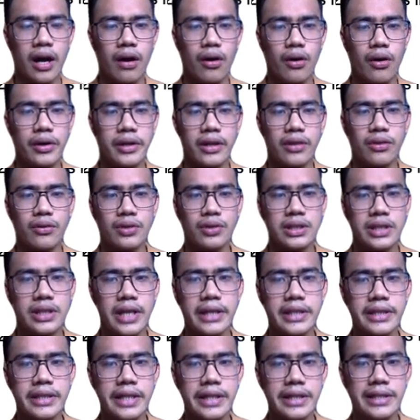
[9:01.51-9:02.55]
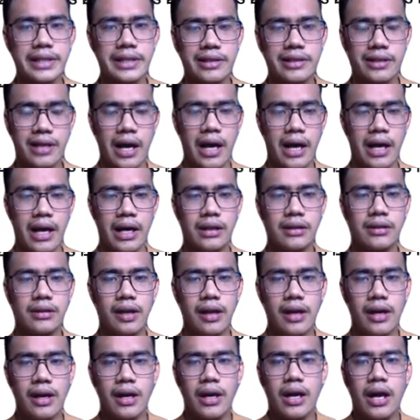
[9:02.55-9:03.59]
according to sex and
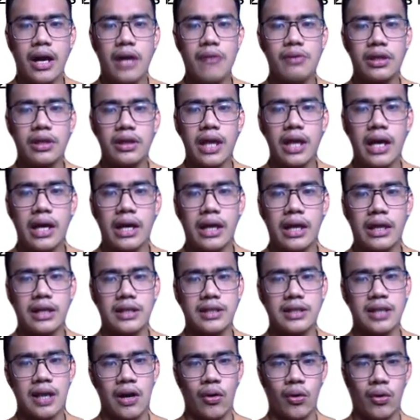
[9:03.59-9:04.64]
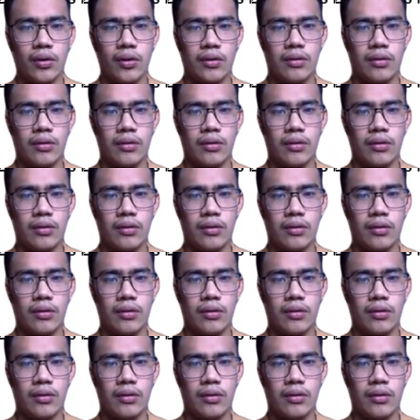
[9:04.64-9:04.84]
strand and when taken as a whole?